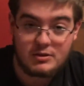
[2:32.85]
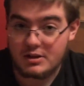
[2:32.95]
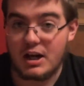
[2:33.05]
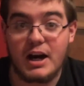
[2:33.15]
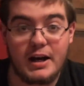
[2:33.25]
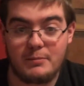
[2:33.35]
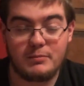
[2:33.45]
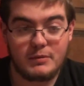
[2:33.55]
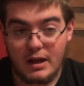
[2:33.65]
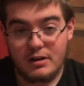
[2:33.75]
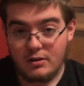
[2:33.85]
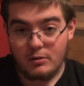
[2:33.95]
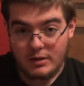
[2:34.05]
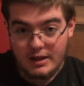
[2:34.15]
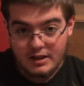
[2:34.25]
cut. They
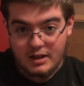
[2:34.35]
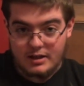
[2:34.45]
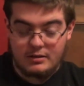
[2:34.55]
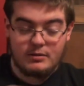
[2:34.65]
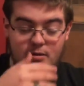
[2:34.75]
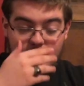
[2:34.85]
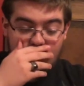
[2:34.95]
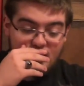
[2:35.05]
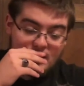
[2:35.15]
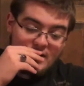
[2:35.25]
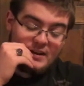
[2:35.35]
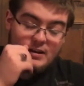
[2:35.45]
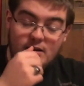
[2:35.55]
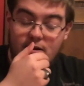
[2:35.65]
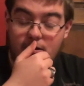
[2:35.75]
cut.
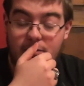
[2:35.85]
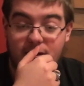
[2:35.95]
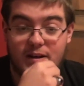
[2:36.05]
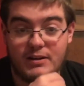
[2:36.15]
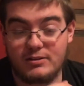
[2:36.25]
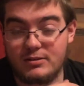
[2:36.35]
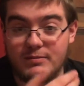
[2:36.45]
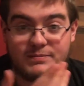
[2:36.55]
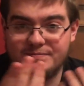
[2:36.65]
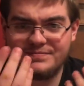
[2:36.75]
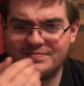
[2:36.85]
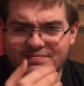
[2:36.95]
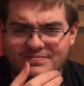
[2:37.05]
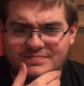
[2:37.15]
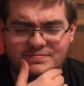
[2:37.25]
Because
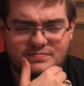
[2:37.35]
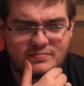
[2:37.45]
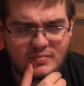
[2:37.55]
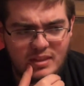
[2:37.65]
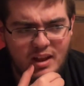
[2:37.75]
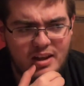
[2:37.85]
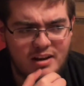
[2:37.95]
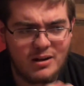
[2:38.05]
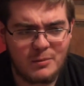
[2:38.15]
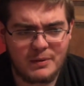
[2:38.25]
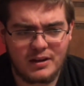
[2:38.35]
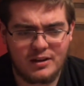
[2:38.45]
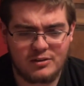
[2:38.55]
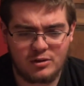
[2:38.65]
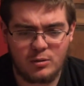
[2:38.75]

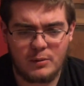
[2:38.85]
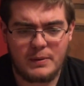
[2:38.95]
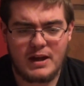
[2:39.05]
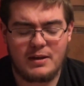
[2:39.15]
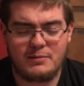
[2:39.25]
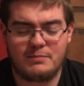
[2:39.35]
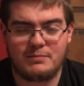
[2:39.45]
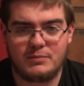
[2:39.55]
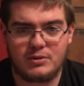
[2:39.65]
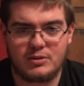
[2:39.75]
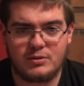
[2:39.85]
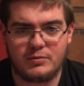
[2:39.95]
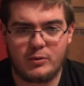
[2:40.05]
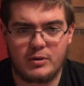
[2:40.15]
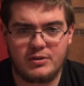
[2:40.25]
who would pay
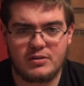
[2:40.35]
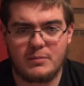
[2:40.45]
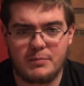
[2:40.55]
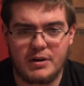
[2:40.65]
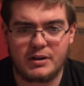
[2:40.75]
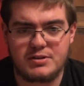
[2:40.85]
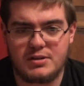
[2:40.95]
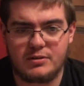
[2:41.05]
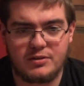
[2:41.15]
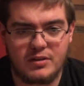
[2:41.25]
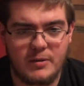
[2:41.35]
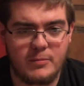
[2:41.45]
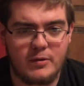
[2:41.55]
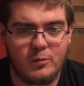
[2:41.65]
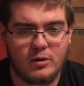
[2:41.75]
40-some bucks, to see a
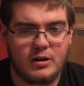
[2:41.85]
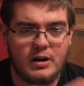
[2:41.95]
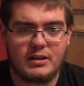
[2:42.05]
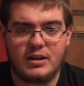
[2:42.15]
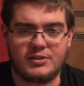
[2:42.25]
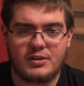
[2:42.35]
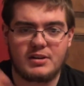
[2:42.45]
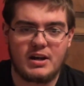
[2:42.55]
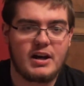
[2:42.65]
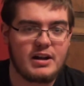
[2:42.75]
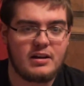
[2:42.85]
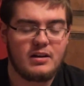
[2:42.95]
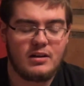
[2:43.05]
movie where it doesn't cut,